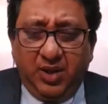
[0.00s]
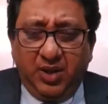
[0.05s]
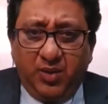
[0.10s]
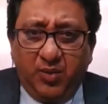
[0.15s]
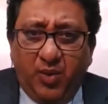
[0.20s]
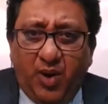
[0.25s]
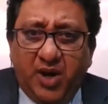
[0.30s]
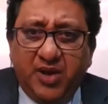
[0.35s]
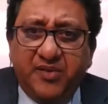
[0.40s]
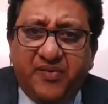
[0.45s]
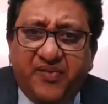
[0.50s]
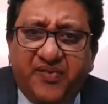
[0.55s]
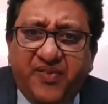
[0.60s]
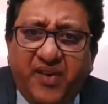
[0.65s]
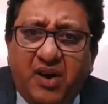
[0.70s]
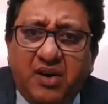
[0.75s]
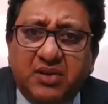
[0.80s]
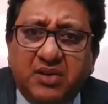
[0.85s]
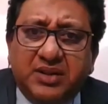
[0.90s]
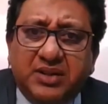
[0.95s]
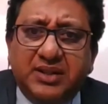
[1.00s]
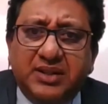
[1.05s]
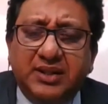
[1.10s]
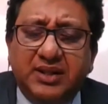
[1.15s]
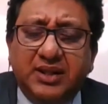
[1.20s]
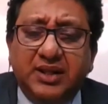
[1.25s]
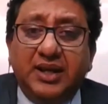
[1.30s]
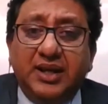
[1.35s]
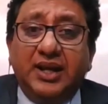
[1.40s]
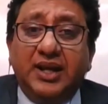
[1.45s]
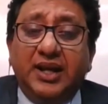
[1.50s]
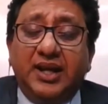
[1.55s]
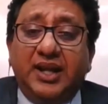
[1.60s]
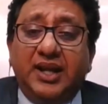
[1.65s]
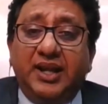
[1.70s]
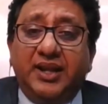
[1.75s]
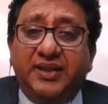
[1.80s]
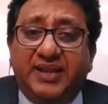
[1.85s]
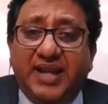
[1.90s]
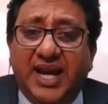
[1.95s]
one found
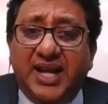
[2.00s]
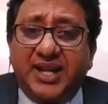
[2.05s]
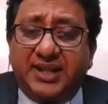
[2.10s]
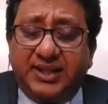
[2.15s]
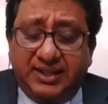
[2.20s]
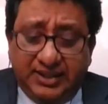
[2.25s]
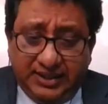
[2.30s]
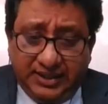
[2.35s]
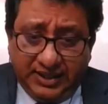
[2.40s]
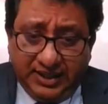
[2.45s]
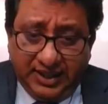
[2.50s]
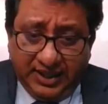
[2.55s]
that